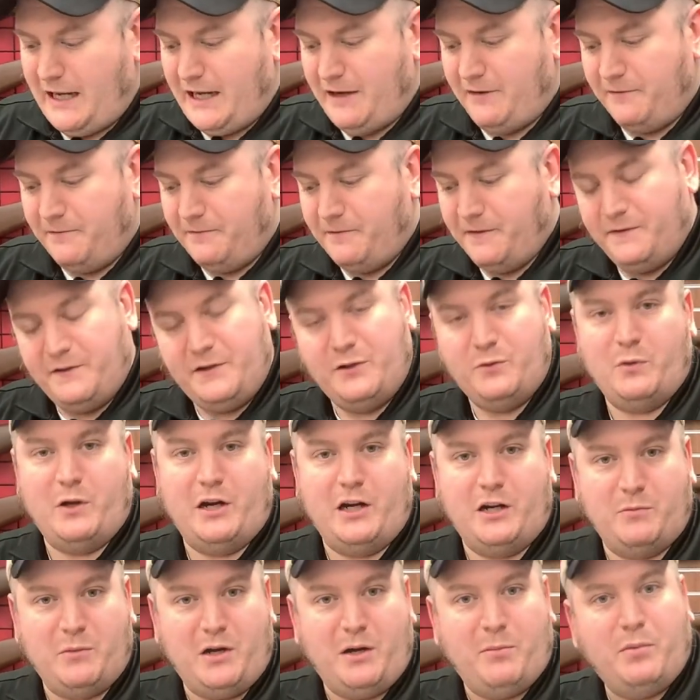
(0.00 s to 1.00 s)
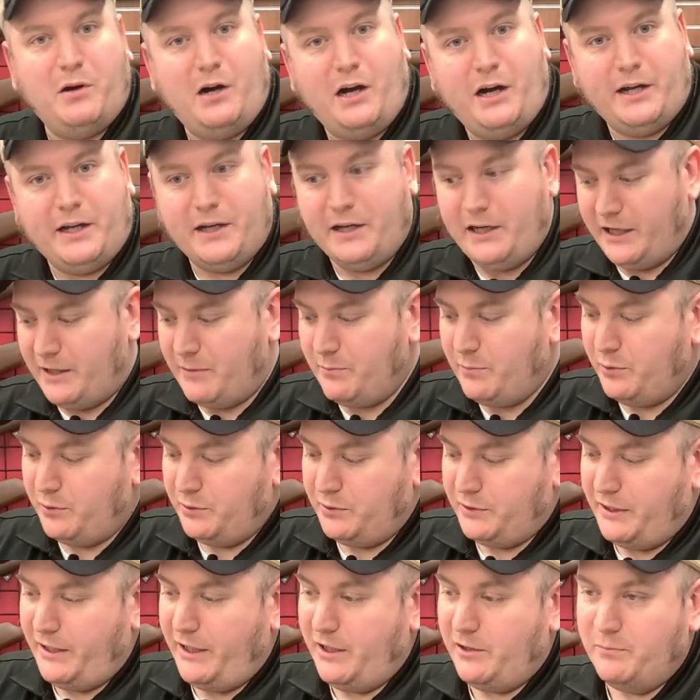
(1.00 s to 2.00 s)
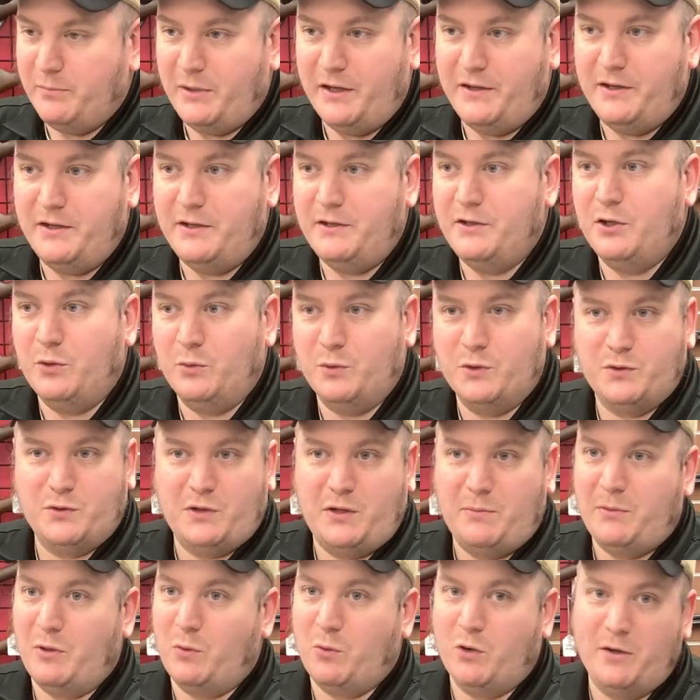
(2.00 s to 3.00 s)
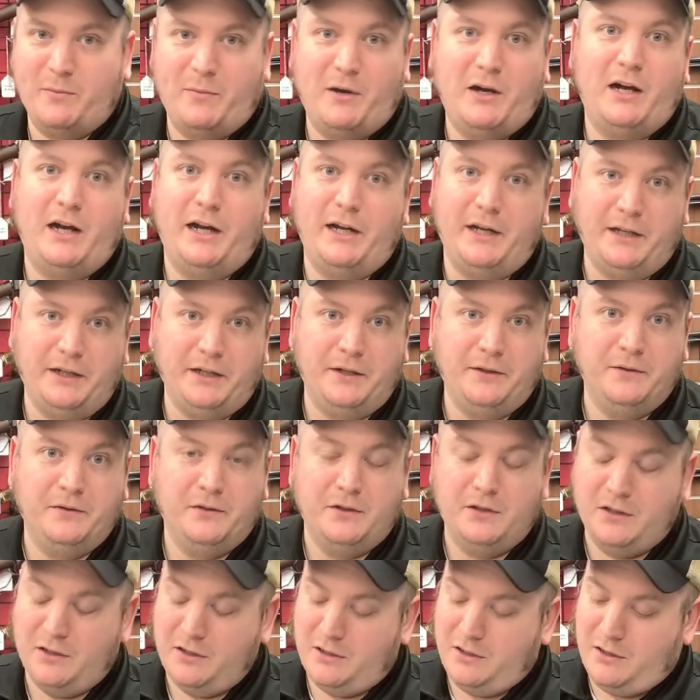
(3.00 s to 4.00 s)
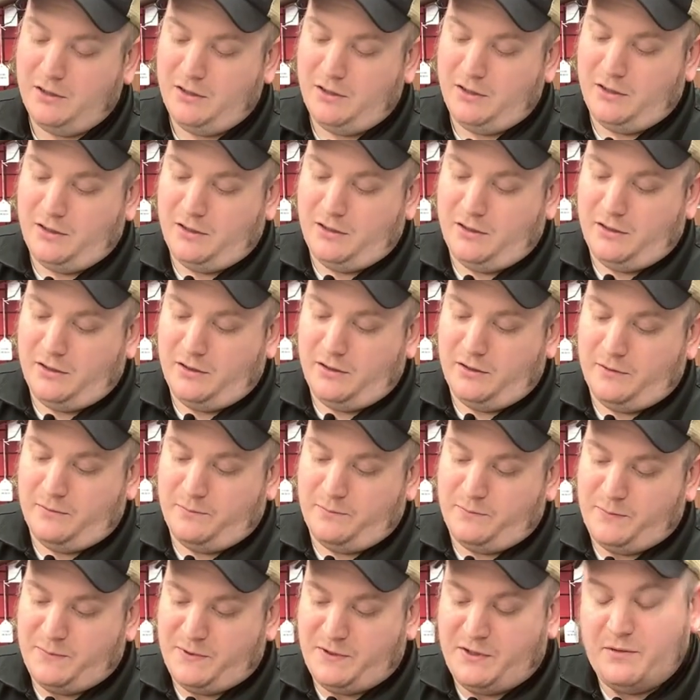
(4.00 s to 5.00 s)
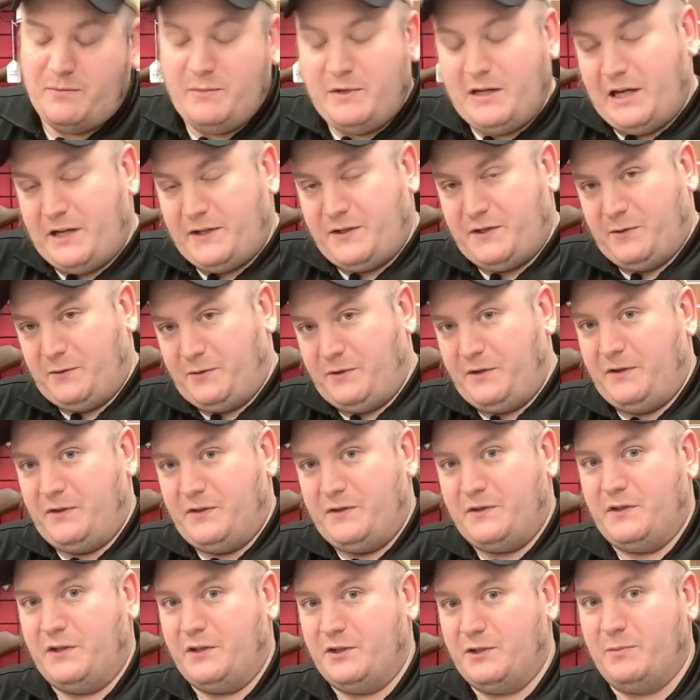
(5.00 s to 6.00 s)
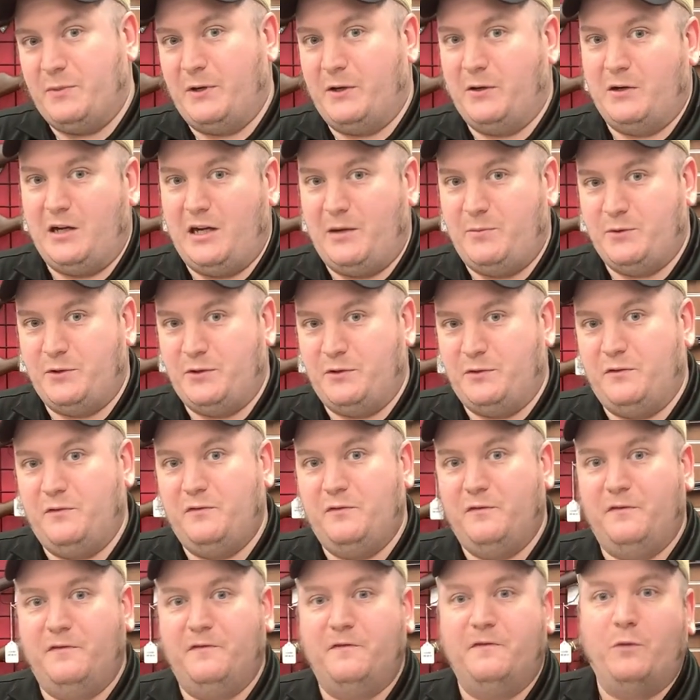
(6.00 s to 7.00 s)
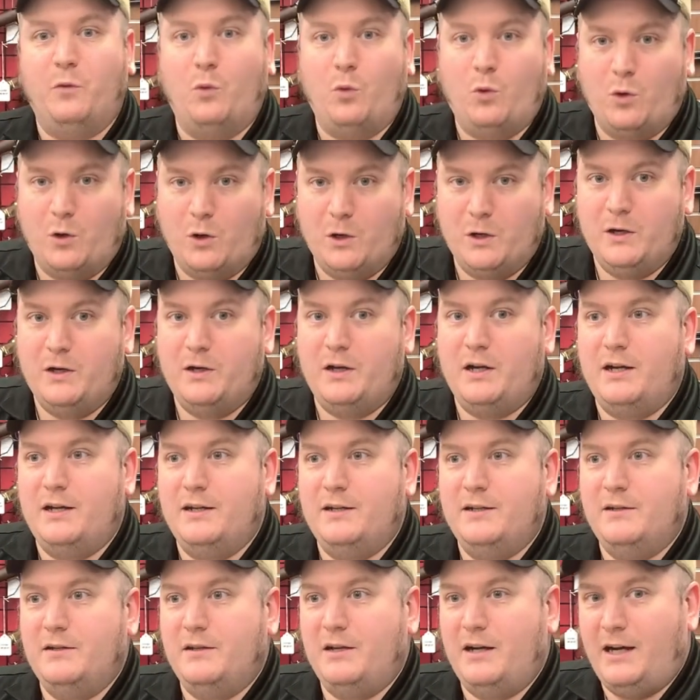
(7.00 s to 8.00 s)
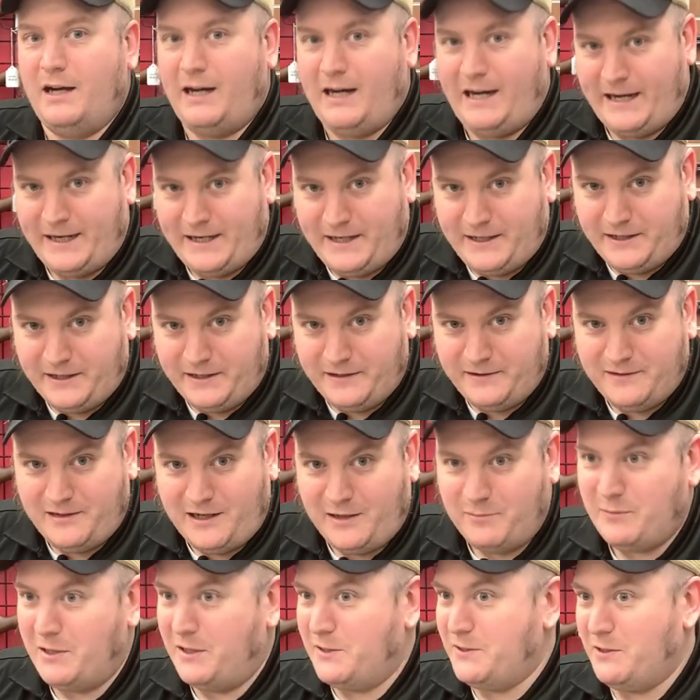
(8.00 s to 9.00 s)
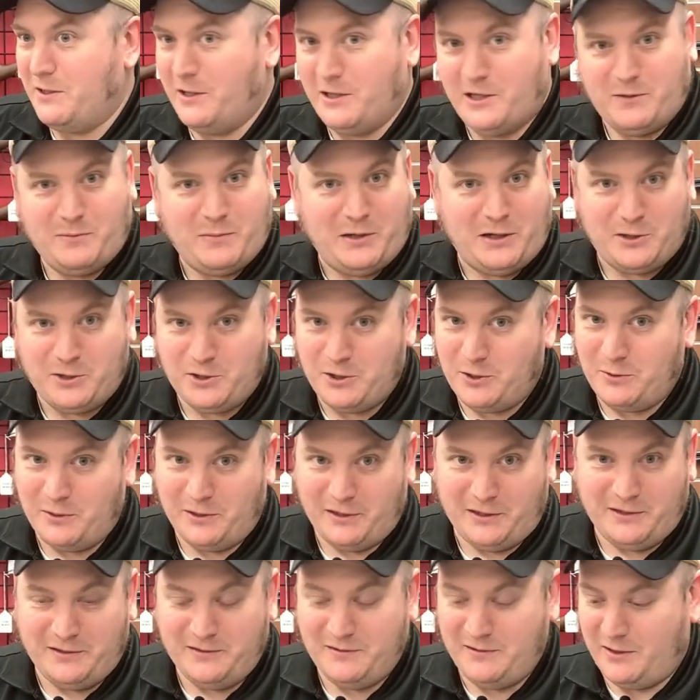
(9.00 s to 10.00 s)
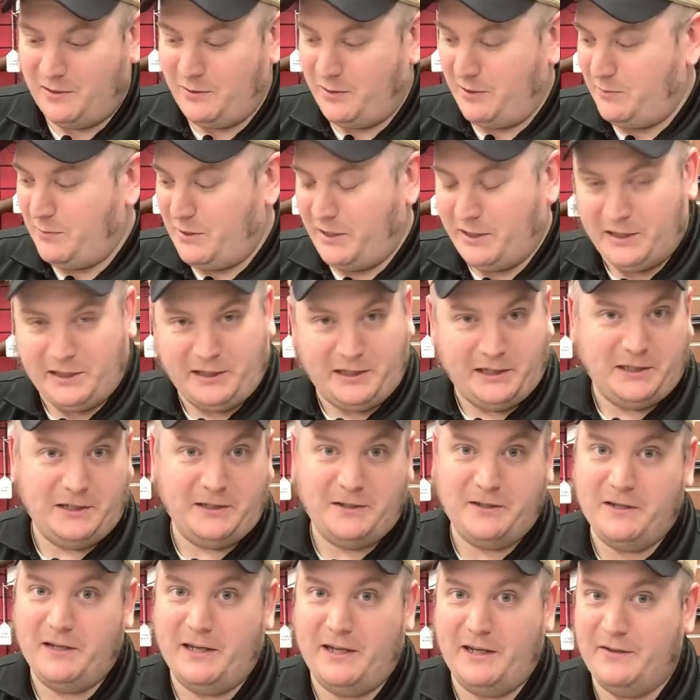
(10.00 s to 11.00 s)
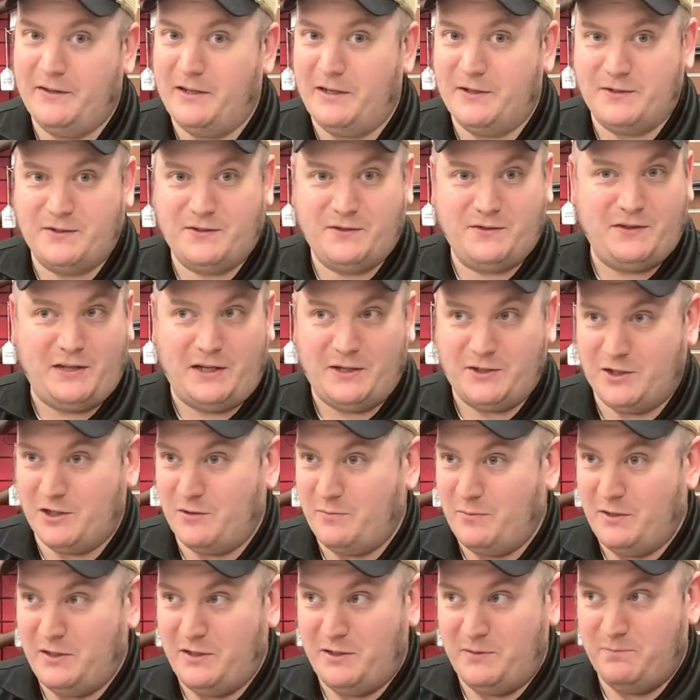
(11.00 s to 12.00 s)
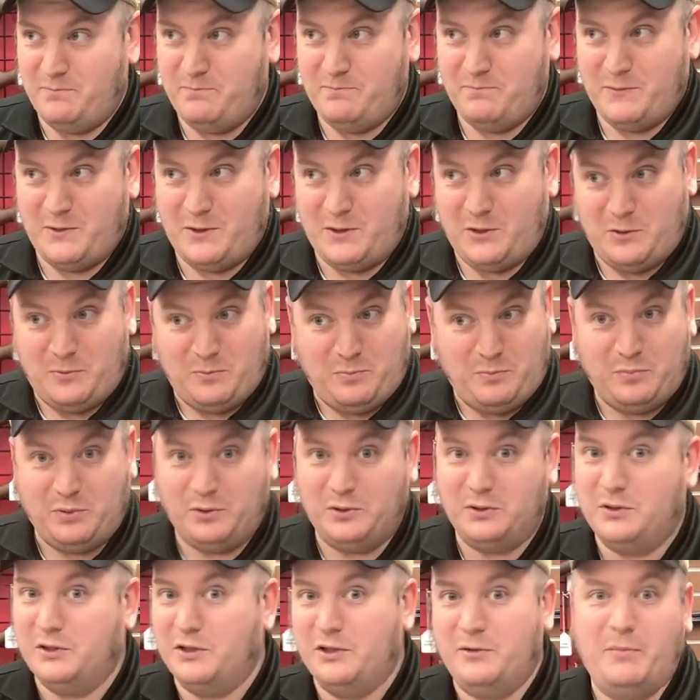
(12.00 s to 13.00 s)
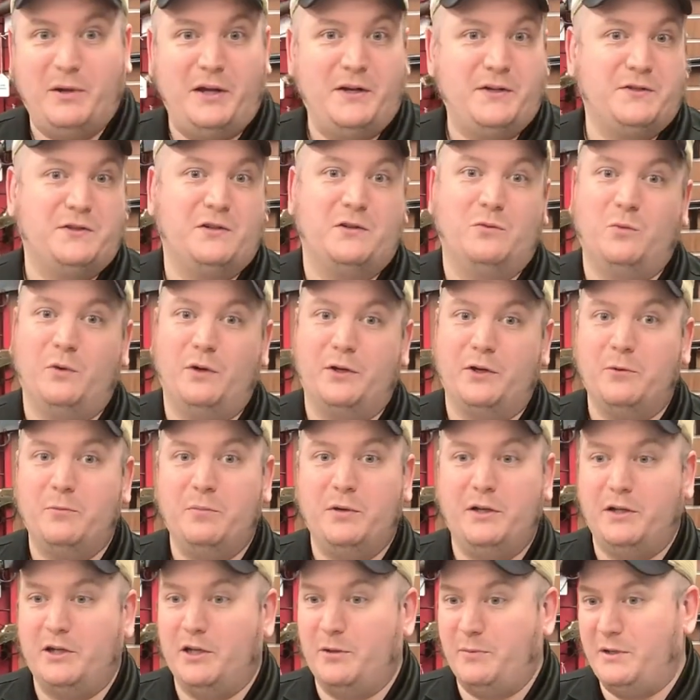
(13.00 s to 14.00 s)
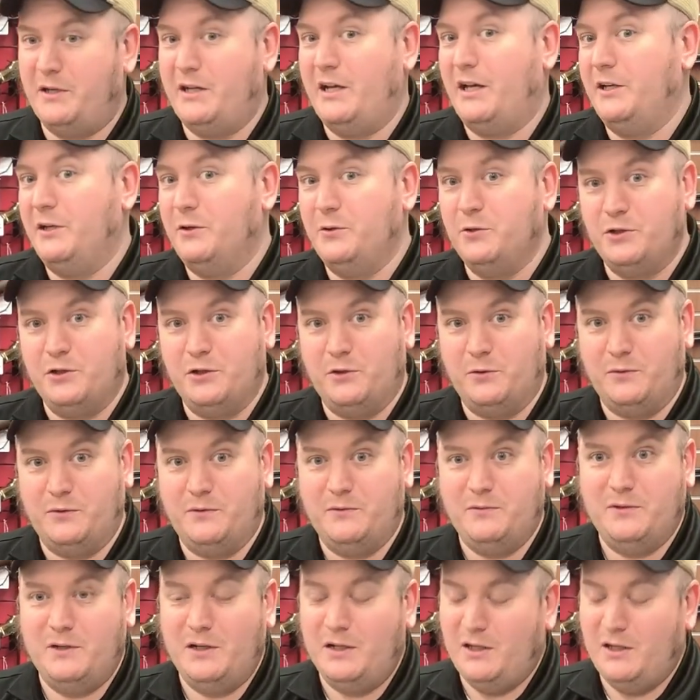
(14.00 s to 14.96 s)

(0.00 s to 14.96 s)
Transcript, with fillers: I have a 15 rounder in my pocket. I can pull it out. By then, I'm not worried about hiding it. To me, I still think the SIG is a better option for hiding it. I'm not talking about shooting it. I'm not going to get into that. That's going to be completely based on what you pick up and how you shoot.